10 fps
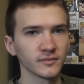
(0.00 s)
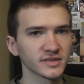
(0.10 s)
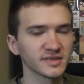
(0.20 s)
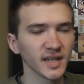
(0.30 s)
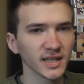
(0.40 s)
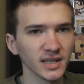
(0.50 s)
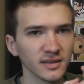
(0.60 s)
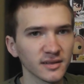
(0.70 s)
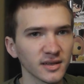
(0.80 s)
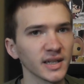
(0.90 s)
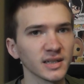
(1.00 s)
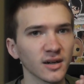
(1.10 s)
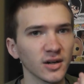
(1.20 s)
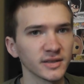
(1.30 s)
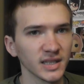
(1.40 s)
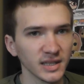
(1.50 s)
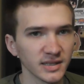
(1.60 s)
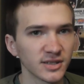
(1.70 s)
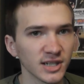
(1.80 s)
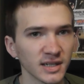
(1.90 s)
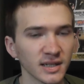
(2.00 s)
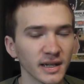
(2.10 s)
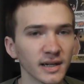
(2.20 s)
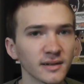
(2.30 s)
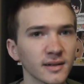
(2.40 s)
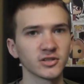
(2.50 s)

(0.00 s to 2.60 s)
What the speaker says: Second thing on the agenda,